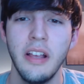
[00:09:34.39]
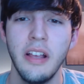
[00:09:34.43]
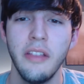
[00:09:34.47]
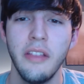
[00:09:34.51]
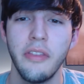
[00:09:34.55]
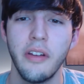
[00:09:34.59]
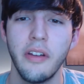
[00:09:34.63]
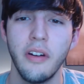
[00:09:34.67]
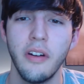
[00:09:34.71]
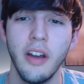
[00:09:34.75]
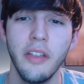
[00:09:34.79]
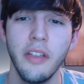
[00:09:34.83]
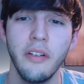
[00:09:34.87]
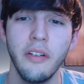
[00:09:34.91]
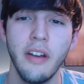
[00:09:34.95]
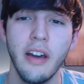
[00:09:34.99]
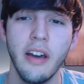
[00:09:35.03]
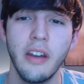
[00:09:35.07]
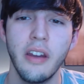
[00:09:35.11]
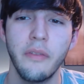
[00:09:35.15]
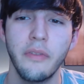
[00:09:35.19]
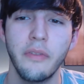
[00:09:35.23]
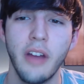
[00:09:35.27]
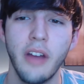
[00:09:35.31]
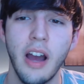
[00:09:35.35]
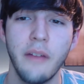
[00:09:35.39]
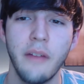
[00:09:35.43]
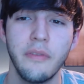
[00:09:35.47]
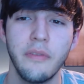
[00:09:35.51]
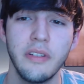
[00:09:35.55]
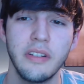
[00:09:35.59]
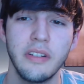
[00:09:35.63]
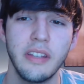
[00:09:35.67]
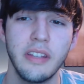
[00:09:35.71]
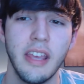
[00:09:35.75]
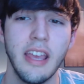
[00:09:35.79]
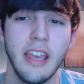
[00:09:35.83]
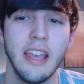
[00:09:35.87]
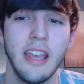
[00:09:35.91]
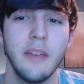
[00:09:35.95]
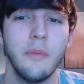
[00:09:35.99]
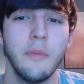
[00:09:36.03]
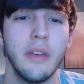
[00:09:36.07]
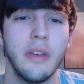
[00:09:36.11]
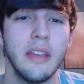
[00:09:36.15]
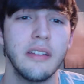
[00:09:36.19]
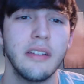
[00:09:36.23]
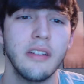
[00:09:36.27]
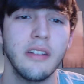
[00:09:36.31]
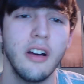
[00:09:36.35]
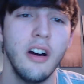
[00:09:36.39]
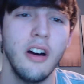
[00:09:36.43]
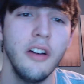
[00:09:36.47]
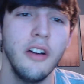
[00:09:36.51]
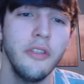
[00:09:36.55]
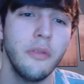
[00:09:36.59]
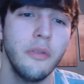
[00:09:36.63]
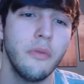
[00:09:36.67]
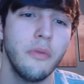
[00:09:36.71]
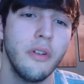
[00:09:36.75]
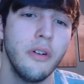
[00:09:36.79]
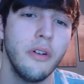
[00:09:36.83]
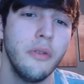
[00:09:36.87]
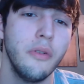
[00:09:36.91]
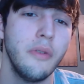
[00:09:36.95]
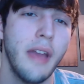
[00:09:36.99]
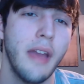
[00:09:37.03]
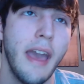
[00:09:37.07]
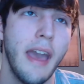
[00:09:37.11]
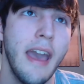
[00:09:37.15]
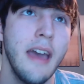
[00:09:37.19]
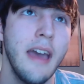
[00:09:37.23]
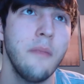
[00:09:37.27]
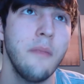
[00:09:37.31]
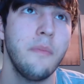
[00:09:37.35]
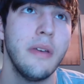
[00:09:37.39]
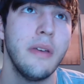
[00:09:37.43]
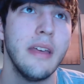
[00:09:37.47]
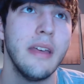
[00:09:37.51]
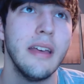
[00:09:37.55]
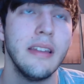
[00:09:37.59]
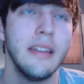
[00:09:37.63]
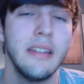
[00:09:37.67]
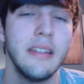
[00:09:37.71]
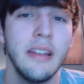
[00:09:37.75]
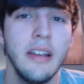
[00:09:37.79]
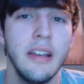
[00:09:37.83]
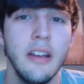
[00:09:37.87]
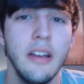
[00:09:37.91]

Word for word: Their other out of conference game is on the road at Pitt,